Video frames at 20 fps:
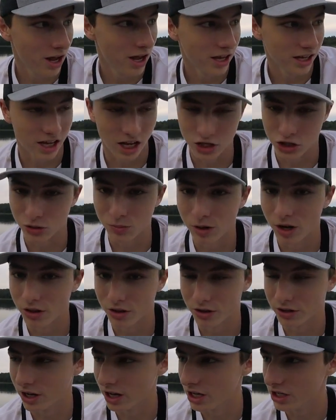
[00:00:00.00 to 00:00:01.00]
catch him
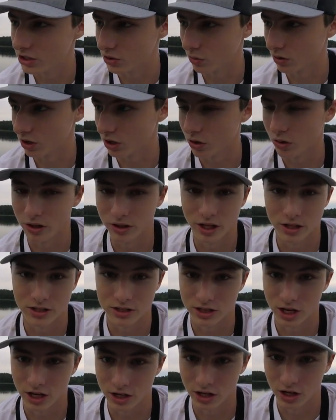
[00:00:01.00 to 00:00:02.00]
another day. So we're going to go ahead and let this guy